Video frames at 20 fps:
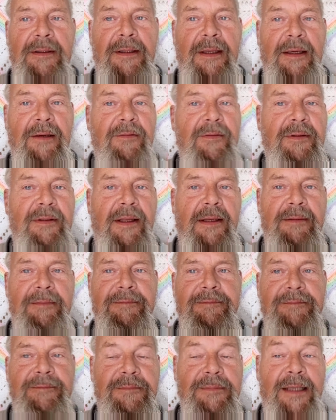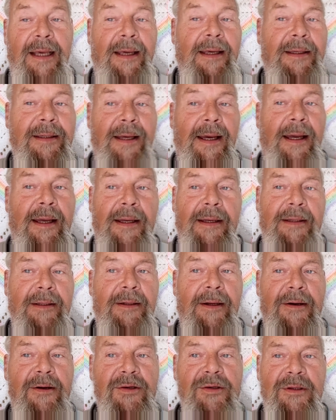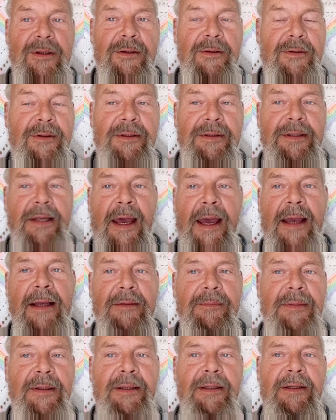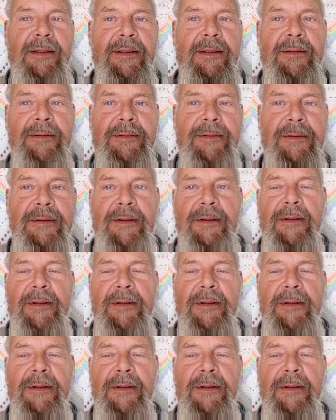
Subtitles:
even that gay guy in Austin who attacked me and then